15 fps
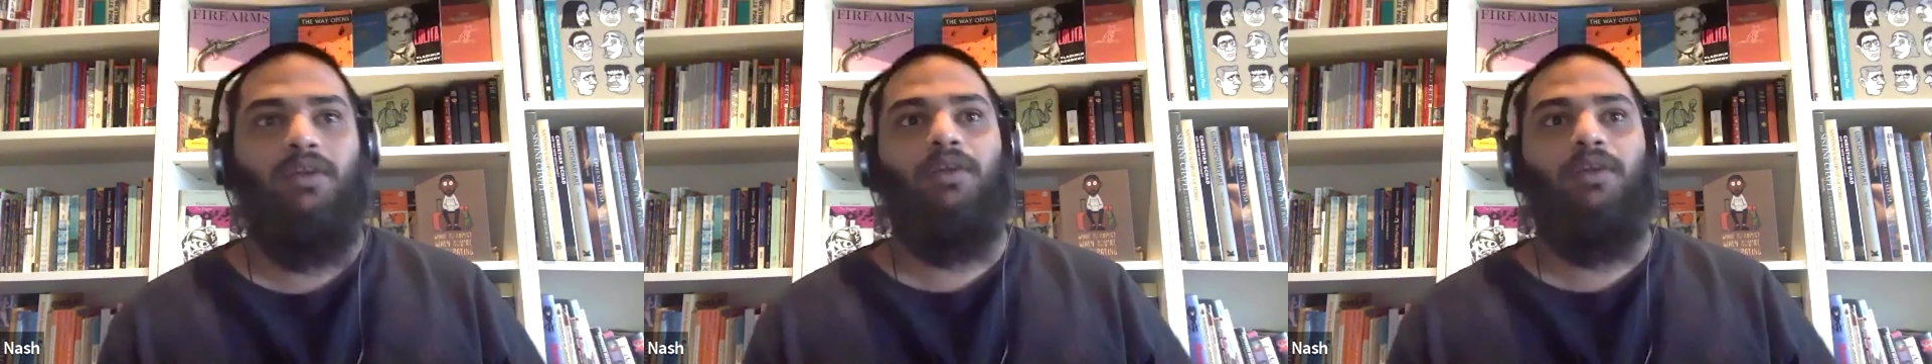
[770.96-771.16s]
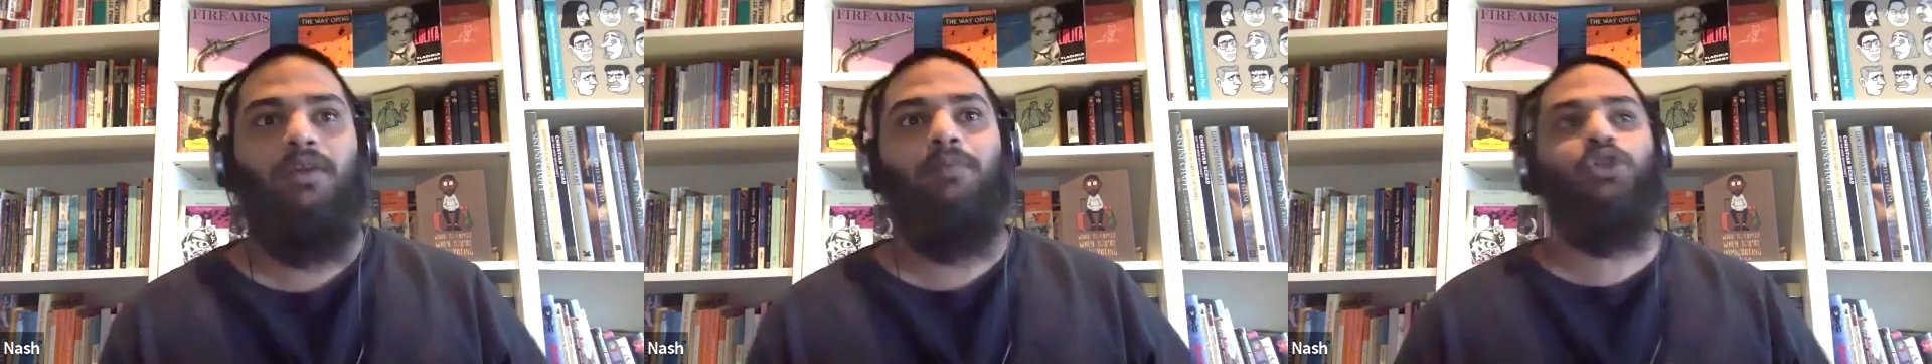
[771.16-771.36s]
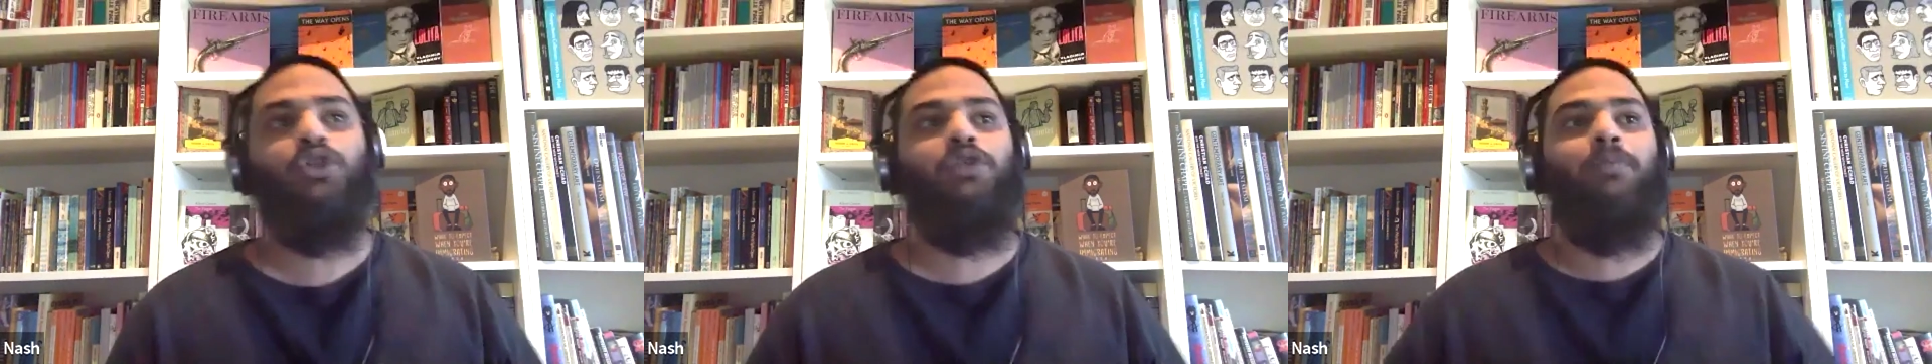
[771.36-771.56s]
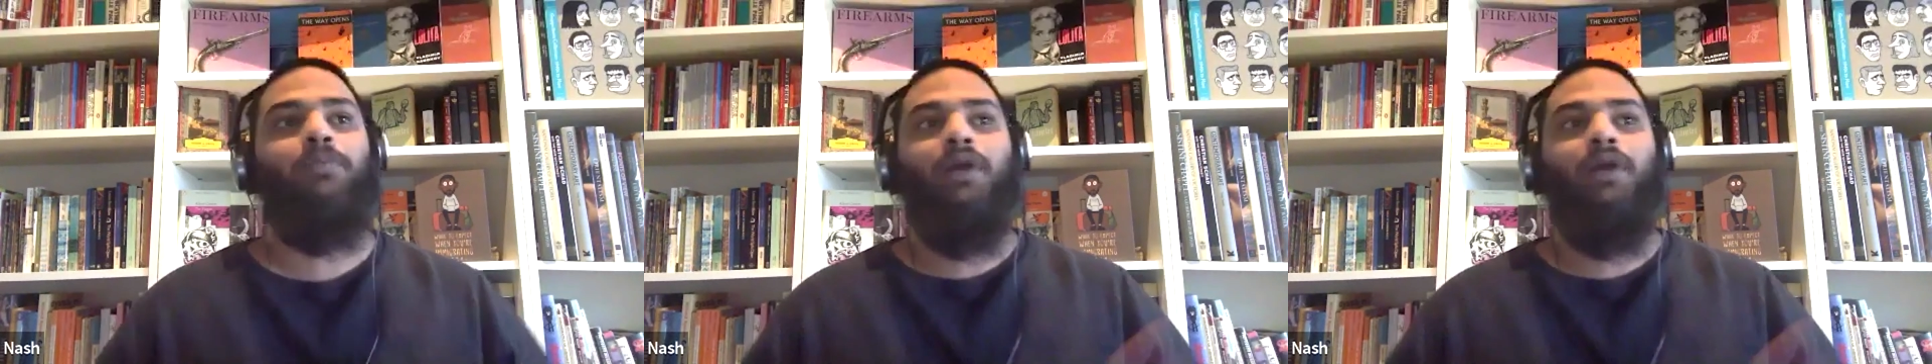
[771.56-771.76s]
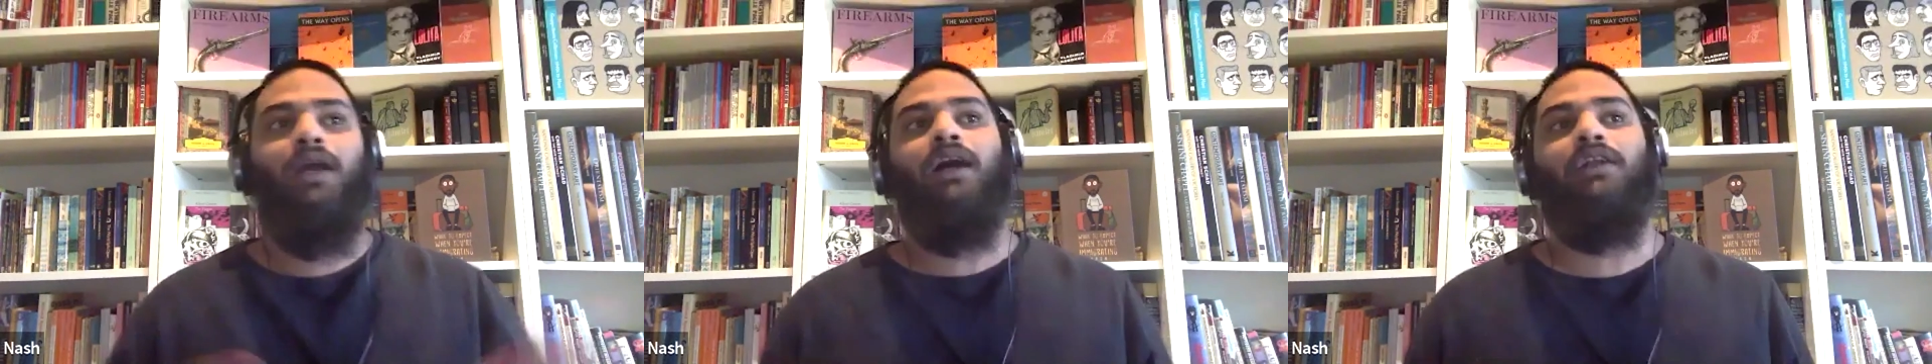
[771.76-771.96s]
most of
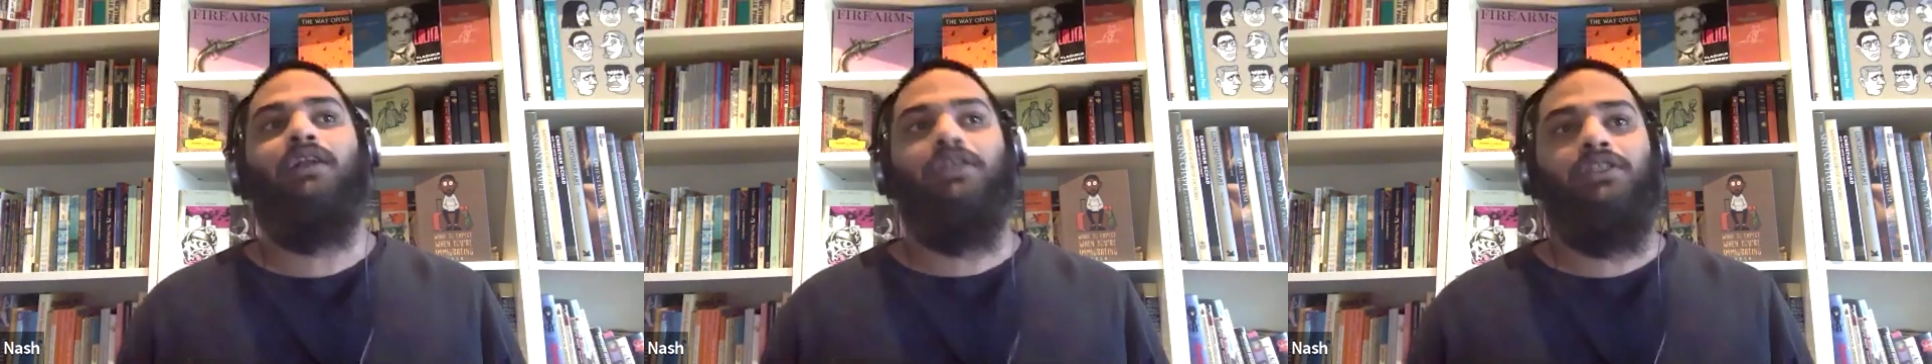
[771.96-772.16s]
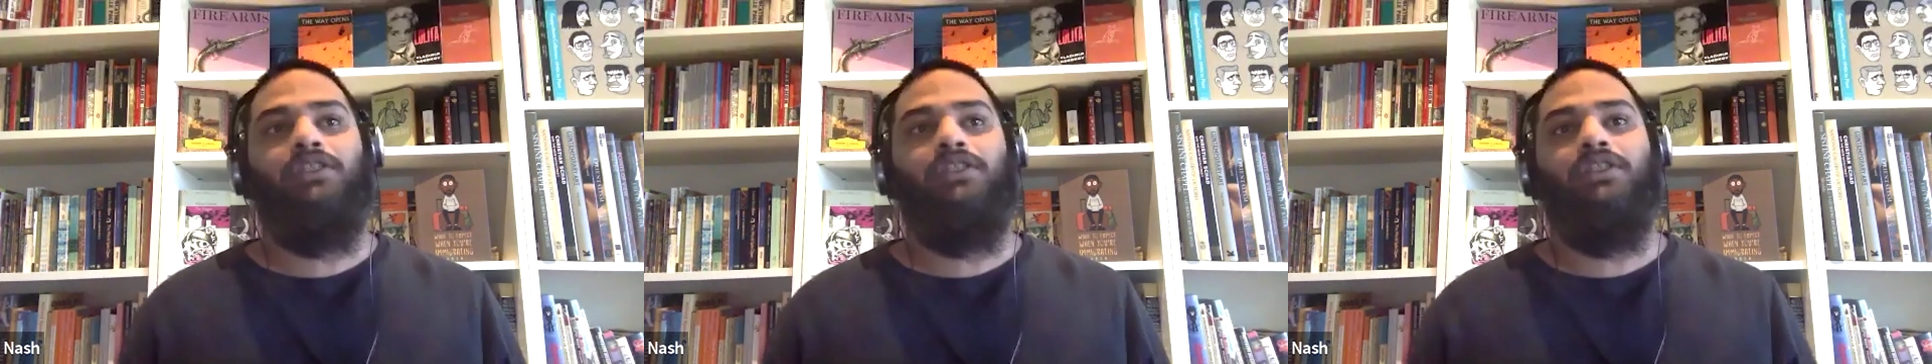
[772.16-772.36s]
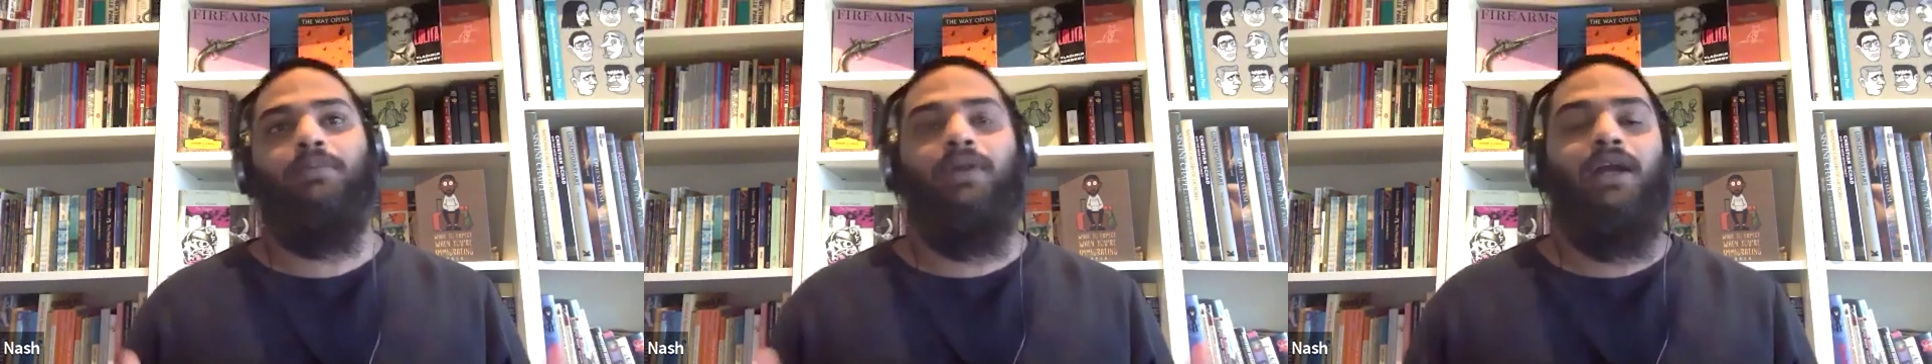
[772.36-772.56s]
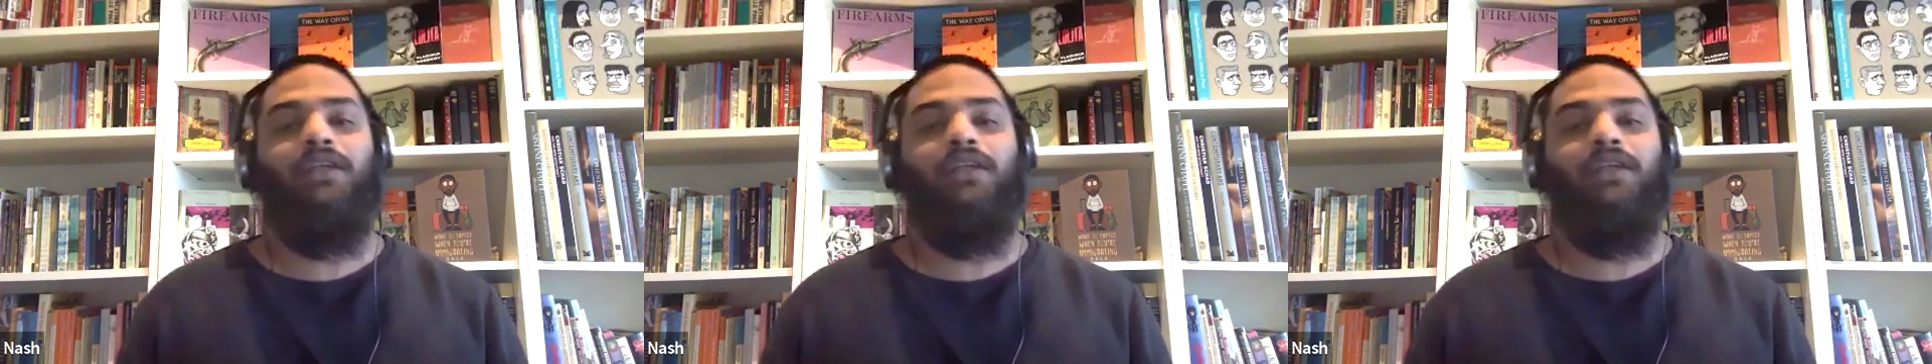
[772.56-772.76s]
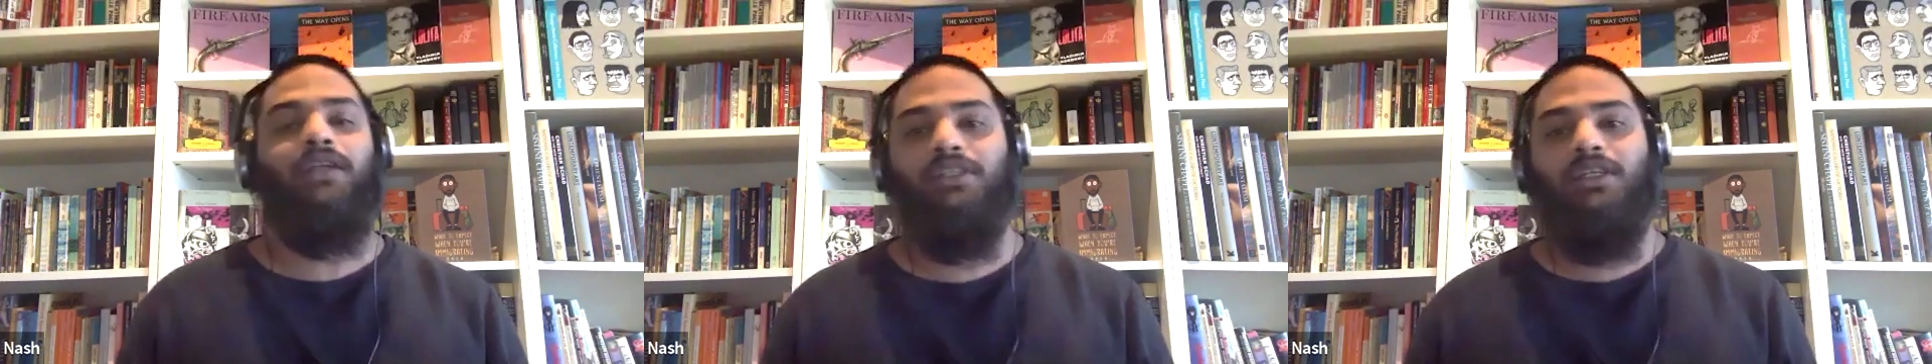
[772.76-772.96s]
my artistic
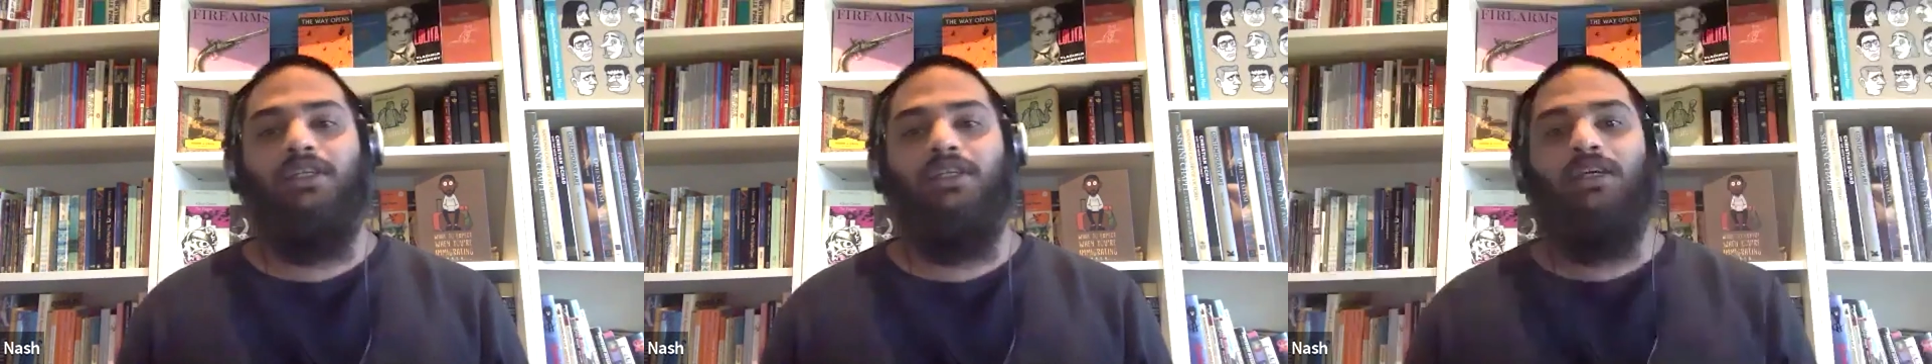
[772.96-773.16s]
practice